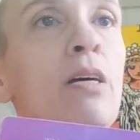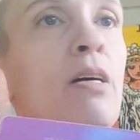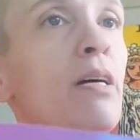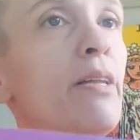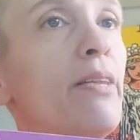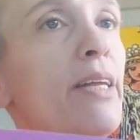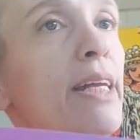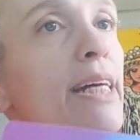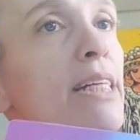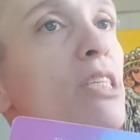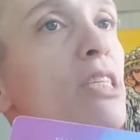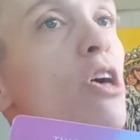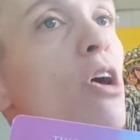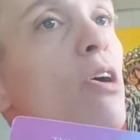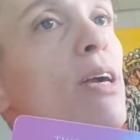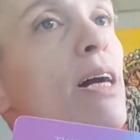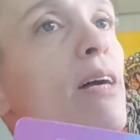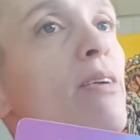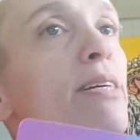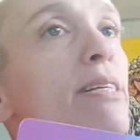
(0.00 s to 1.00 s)
The next card
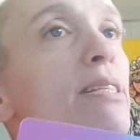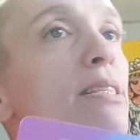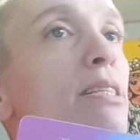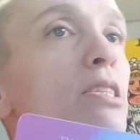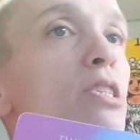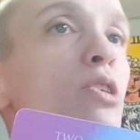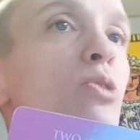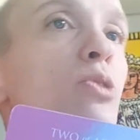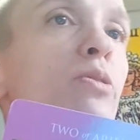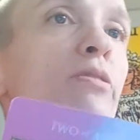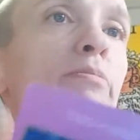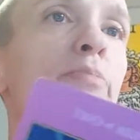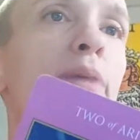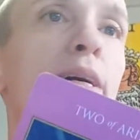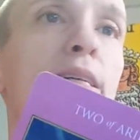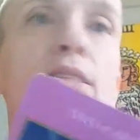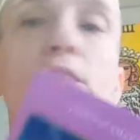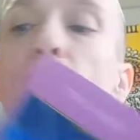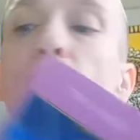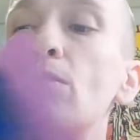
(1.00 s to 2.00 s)
out is the Two of
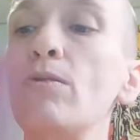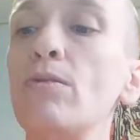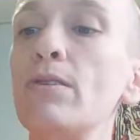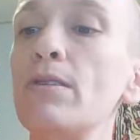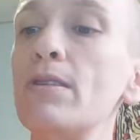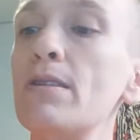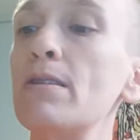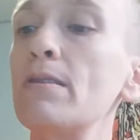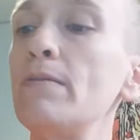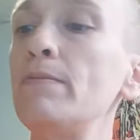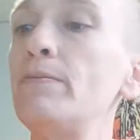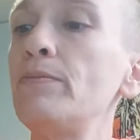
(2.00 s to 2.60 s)
Pentacles.